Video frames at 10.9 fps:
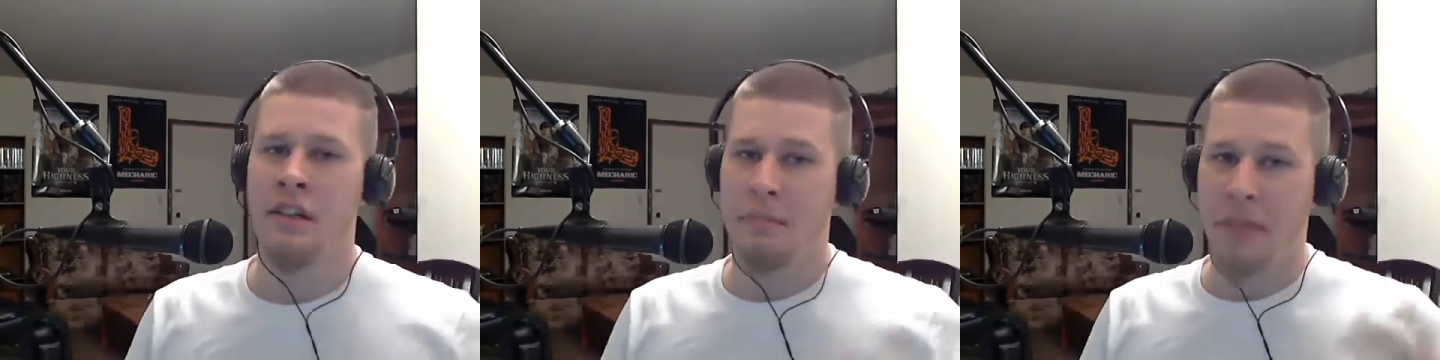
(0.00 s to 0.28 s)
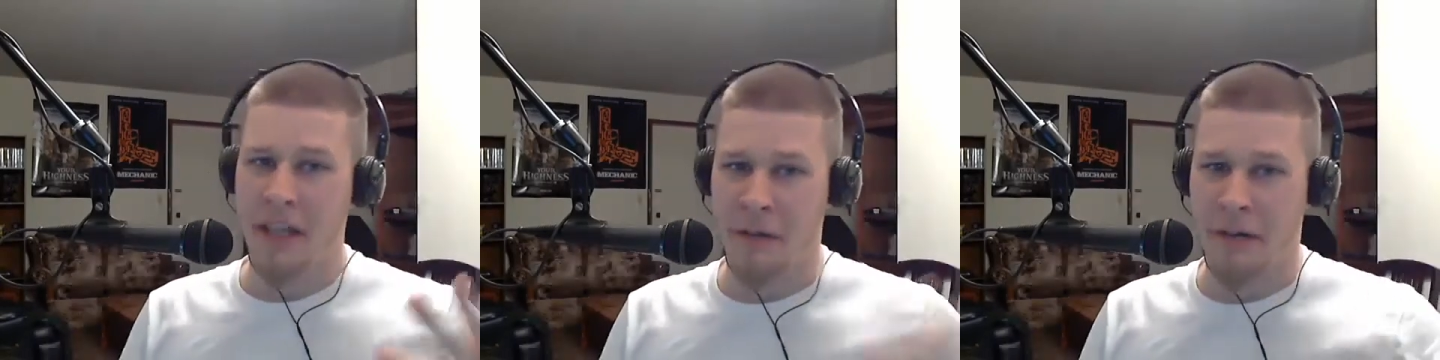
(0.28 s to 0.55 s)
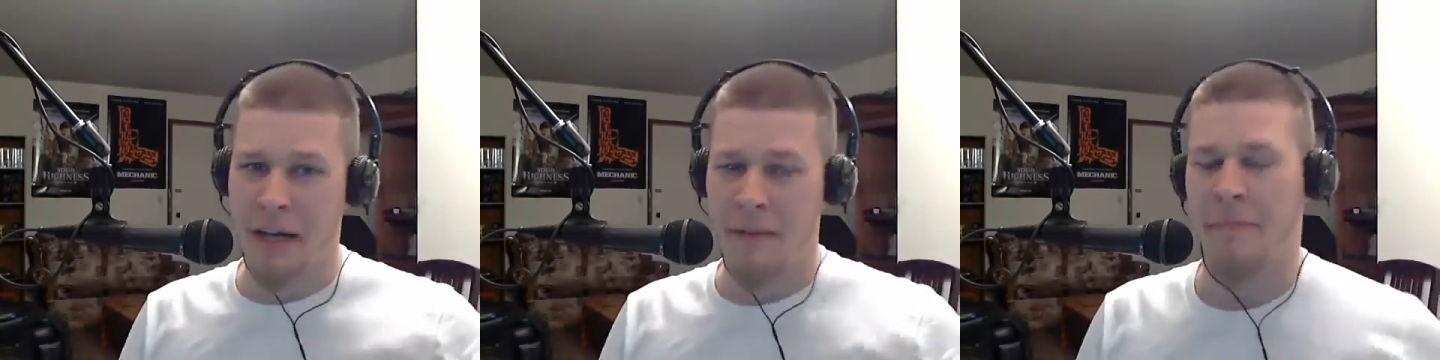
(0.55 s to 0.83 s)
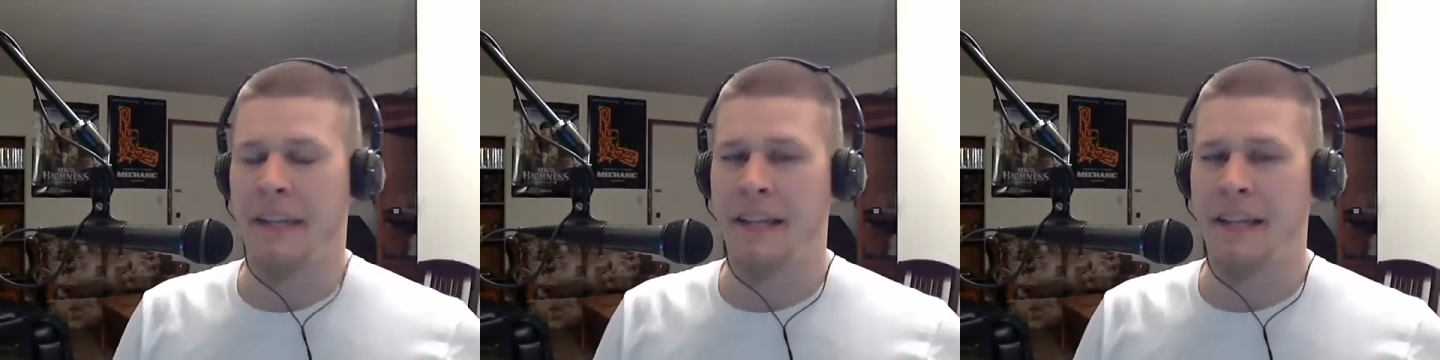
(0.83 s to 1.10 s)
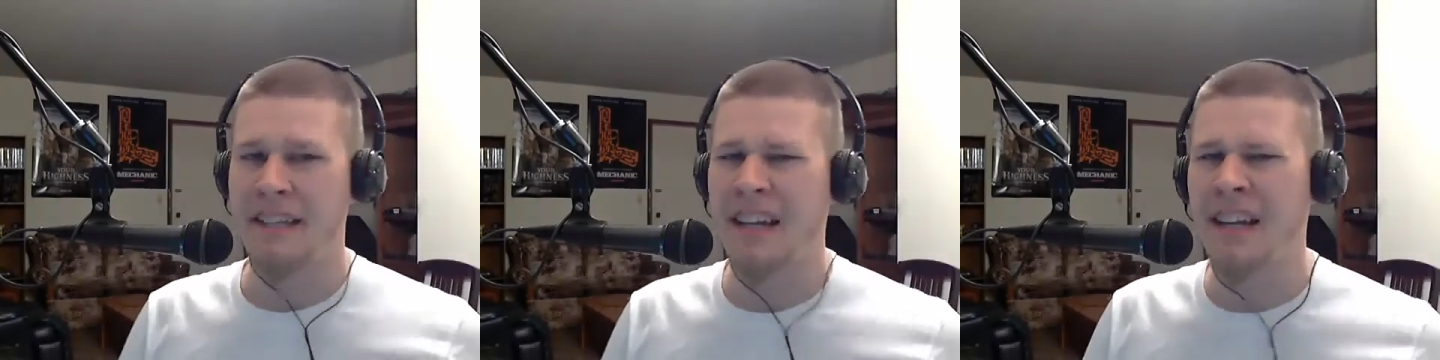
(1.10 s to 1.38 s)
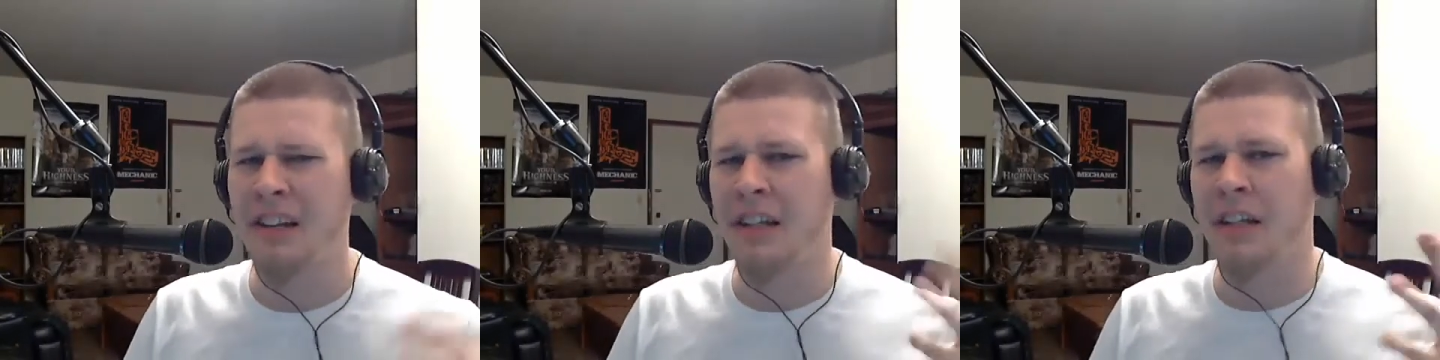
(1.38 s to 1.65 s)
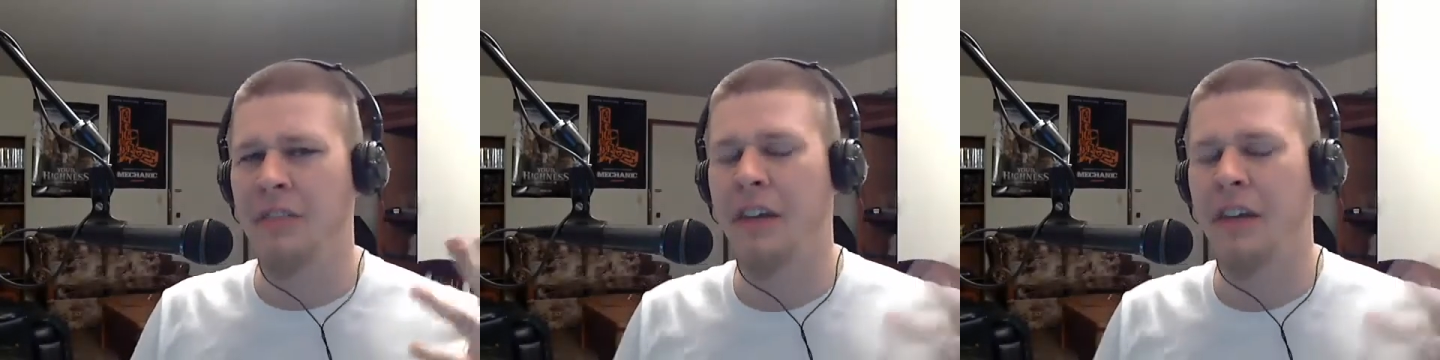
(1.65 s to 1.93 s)
But anyway, let's take a look at the
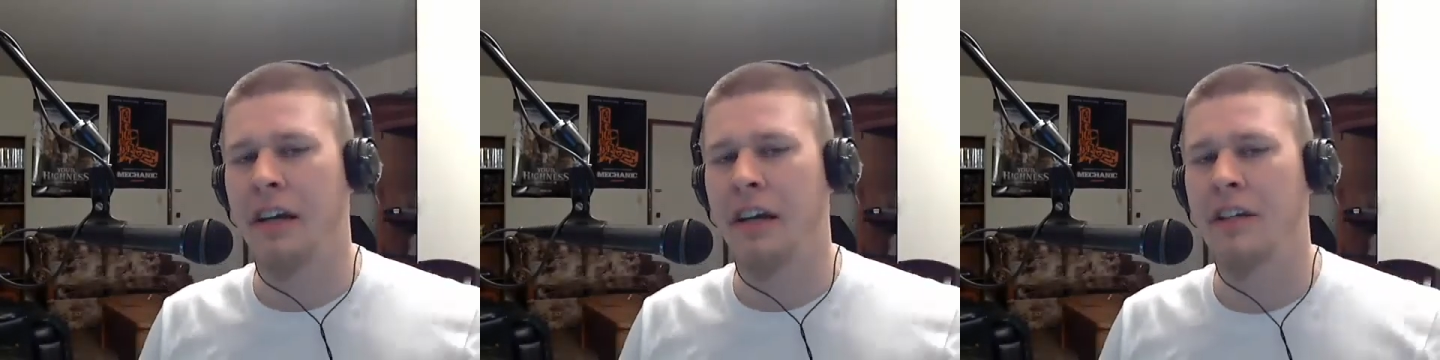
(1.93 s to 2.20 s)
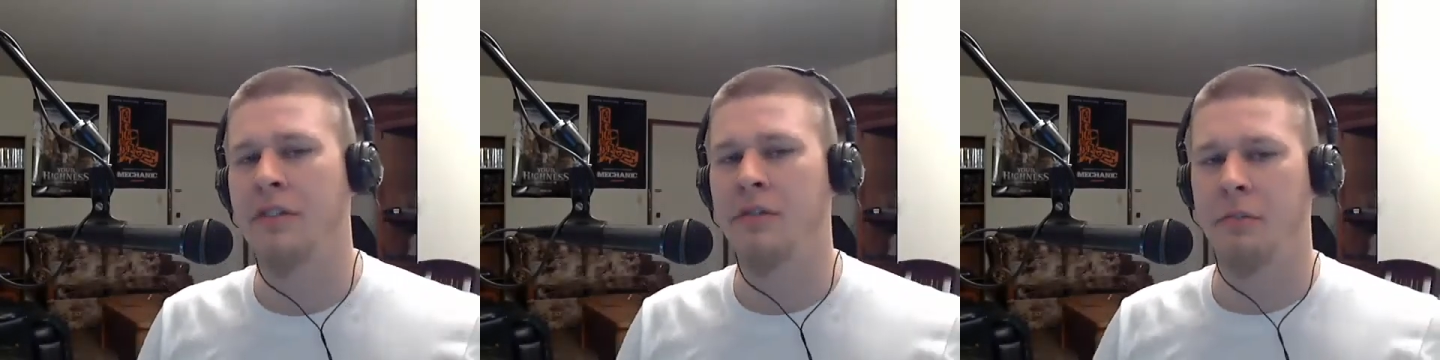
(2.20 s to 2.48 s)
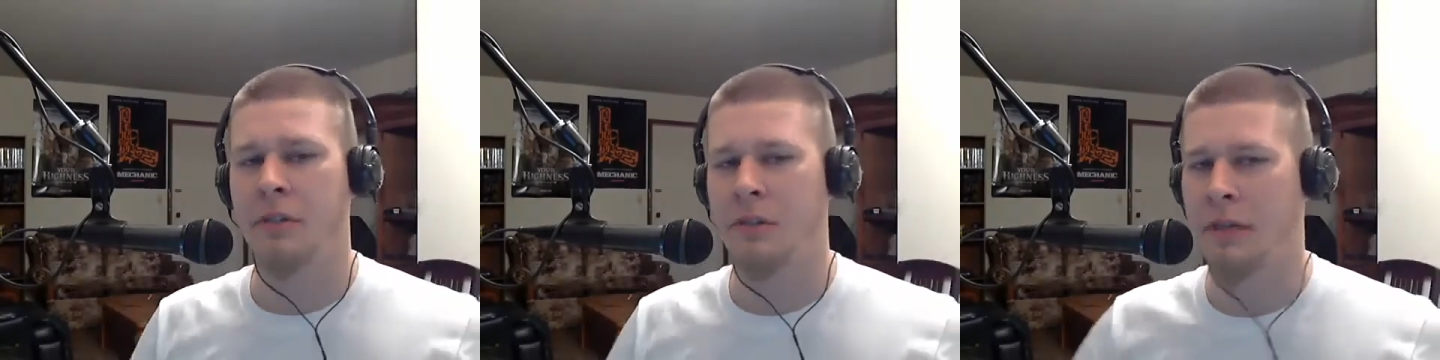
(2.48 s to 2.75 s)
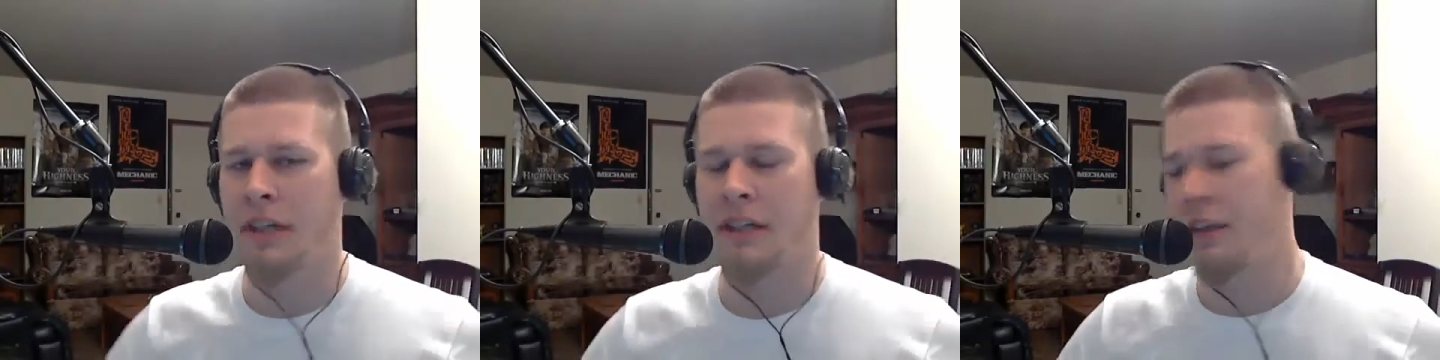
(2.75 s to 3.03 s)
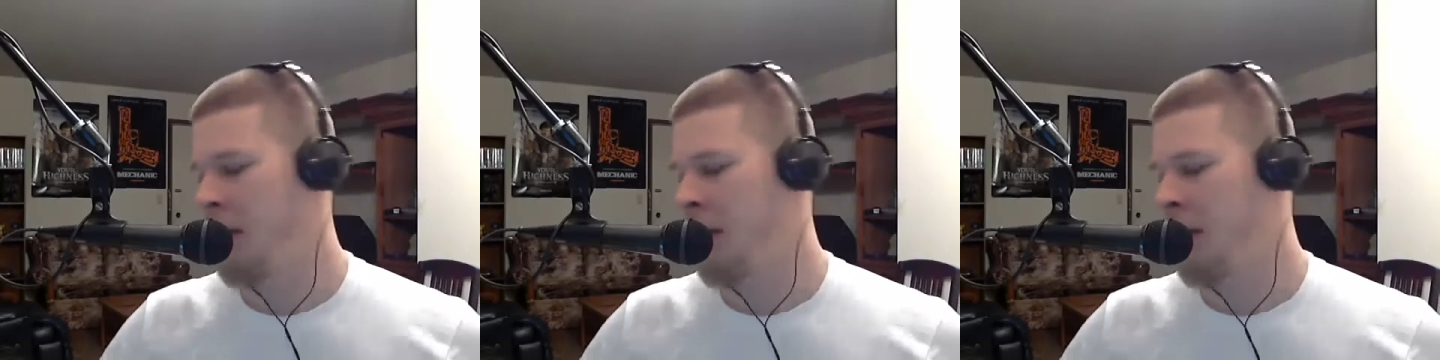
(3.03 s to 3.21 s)
configuration tool real quick